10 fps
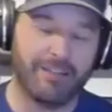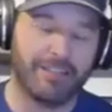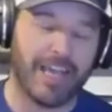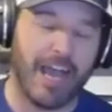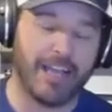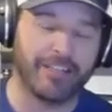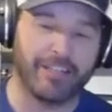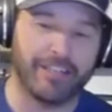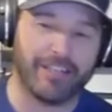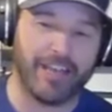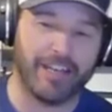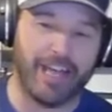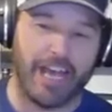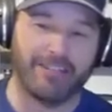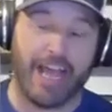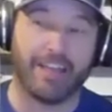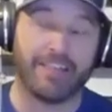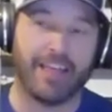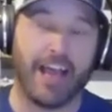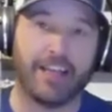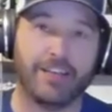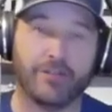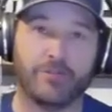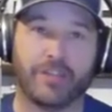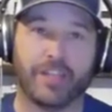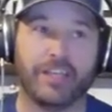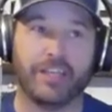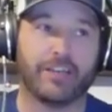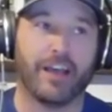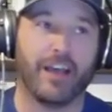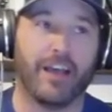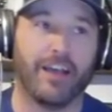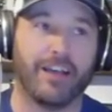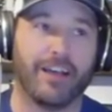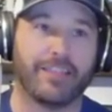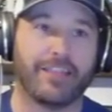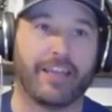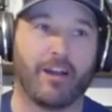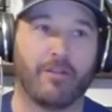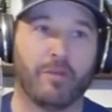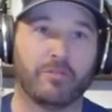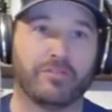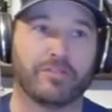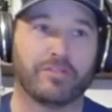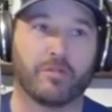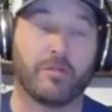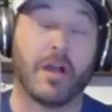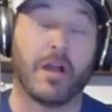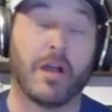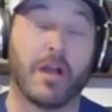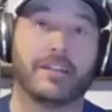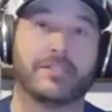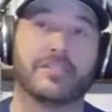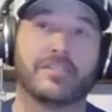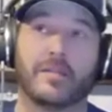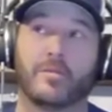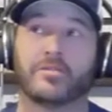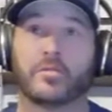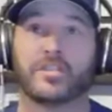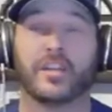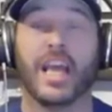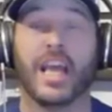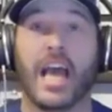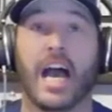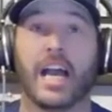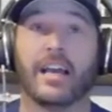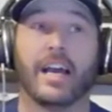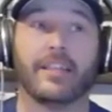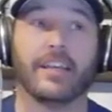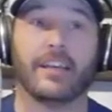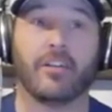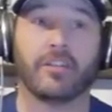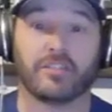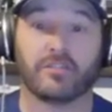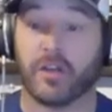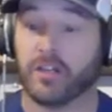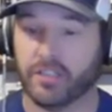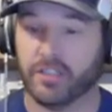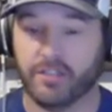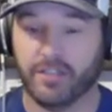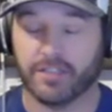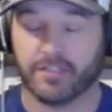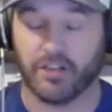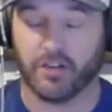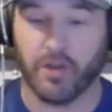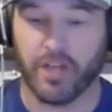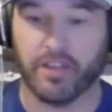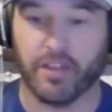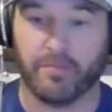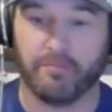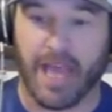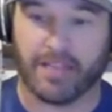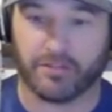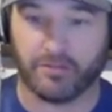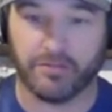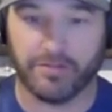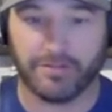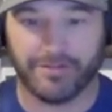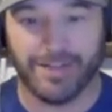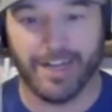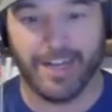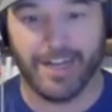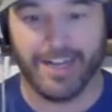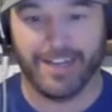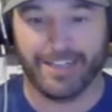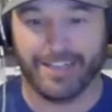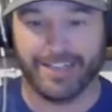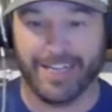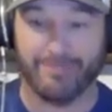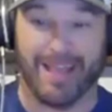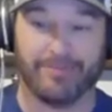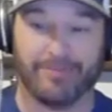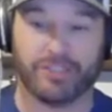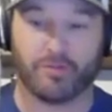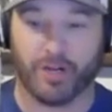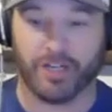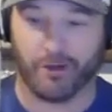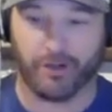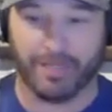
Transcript: kinda kinda i i i do think uh i think our most well i shouldn't say most recent I, I think an Australian is going to win the Masters. Okay. Uh, he, he may have just won a tournament.